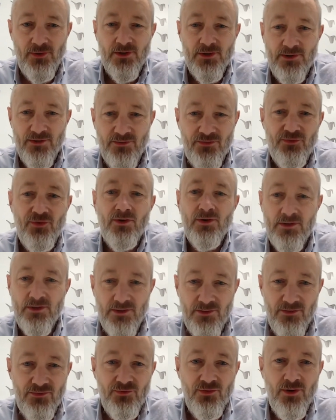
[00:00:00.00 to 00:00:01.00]
and stronger and
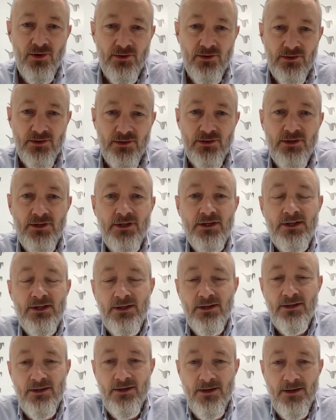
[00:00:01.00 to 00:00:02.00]
stronger,
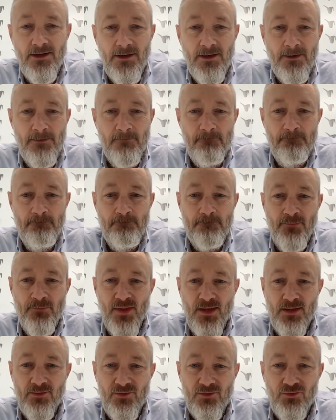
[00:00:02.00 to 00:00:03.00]

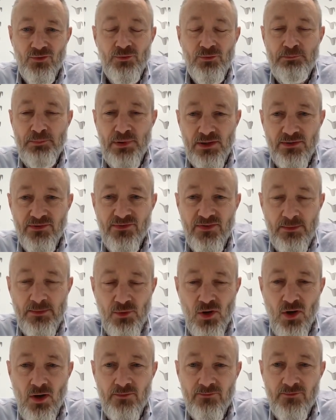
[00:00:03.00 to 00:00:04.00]
to build some
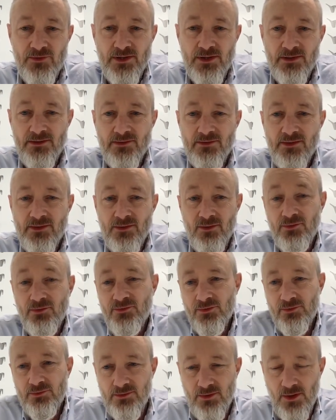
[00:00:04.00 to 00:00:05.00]
confidence, and
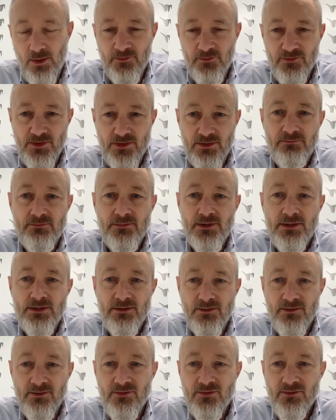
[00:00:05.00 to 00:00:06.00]
also obviously, right,
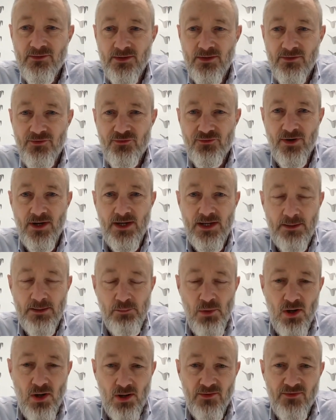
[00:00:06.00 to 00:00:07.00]
it's training
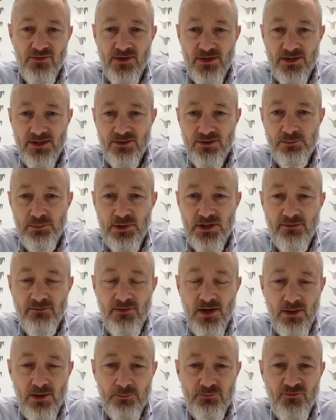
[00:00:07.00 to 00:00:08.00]
models that need to be
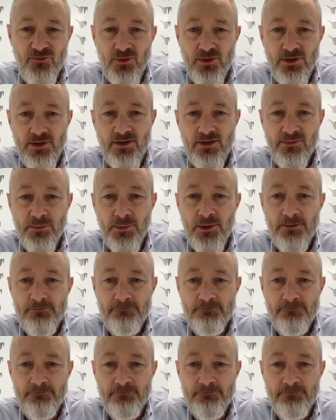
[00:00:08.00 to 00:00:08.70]
developed for it as well.